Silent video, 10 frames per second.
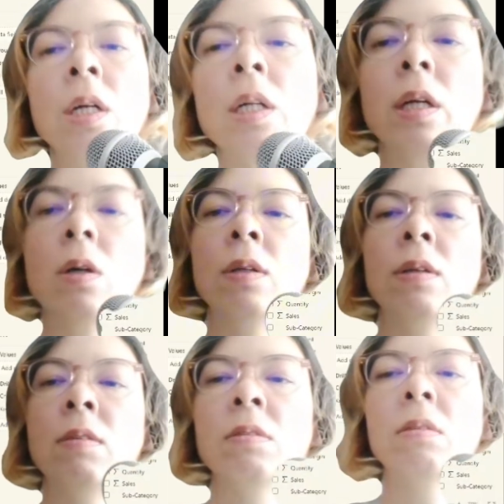Click on
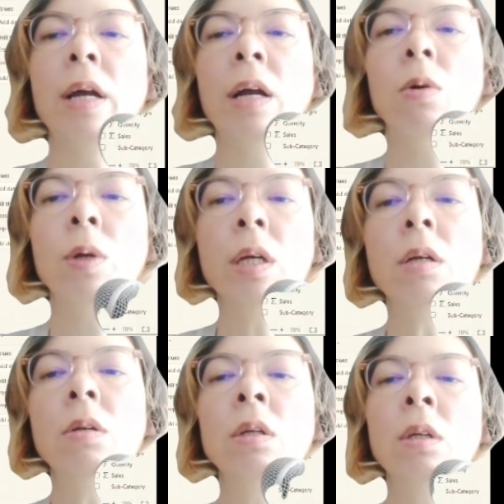this arrow here
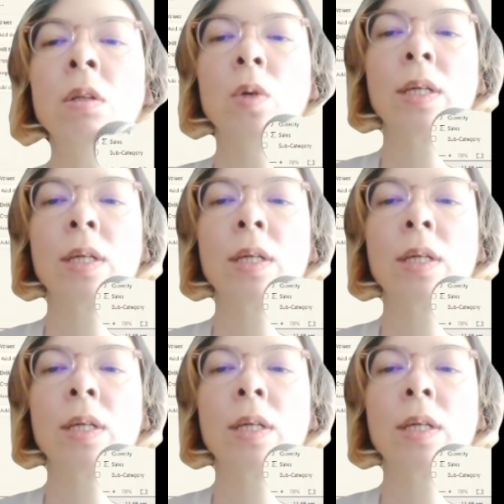to